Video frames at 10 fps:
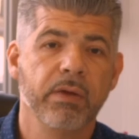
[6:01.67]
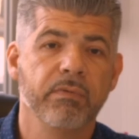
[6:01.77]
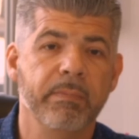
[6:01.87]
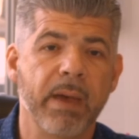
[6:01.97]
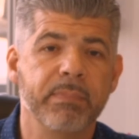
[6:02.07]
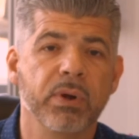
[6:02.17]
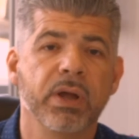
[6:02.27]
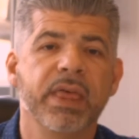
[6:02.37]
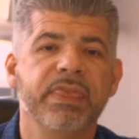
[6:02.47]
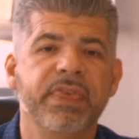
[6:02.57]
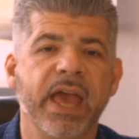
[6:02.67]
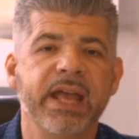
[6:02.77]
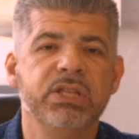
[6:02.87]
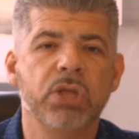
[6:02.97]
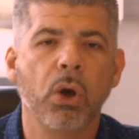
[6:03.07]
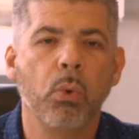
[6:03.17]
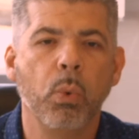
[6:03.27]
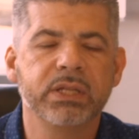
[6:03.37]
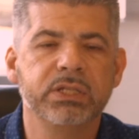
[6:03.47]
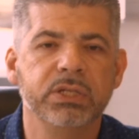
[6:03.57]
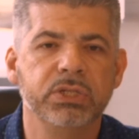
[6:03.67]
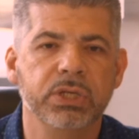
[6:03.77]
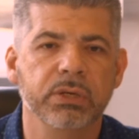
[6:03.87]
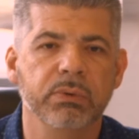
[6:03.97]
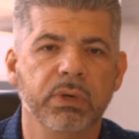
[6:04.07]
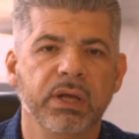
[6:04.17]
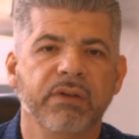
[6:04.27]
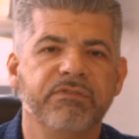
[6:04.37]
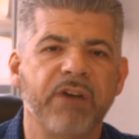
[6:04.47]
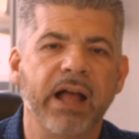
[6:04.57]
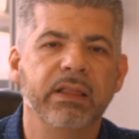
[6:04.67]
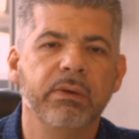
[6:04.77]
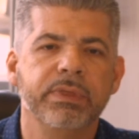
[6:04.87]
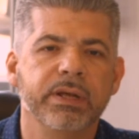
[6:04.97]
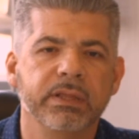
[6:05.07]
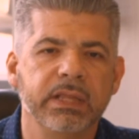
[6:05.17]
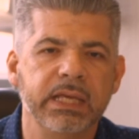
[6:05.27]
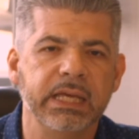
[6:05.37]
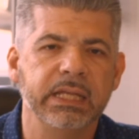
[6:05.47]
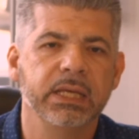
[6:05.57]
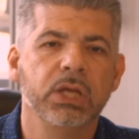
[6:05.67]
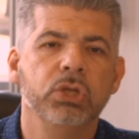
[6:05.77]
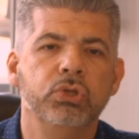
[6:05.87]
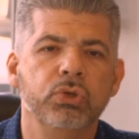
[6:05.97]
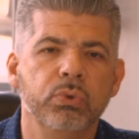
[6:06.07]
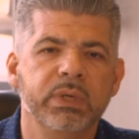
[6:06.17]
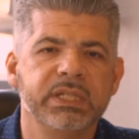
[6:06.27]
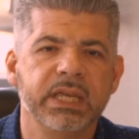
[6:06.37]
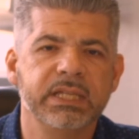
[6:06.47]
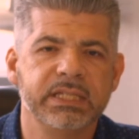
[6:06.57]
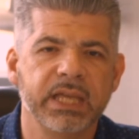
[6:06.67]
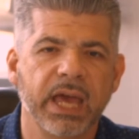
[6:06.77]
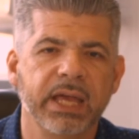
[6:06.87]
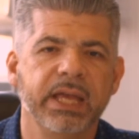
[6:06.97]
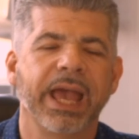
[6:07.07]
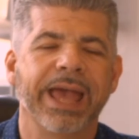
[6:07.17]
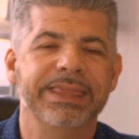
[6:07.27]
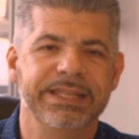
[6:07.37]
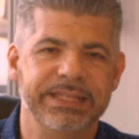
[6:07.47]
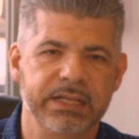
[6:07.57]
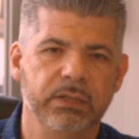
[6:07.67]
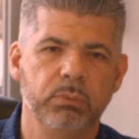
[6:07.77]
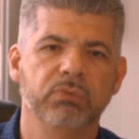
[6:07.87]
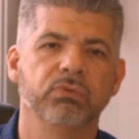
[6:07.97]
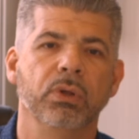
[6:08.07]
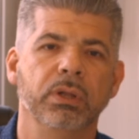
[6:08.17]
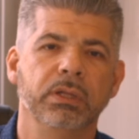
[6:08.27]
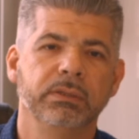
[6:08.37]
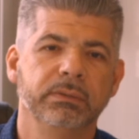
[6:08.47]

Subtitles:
Remember, they know what to do. Follow their lead. Do as they say, and the deal will roll.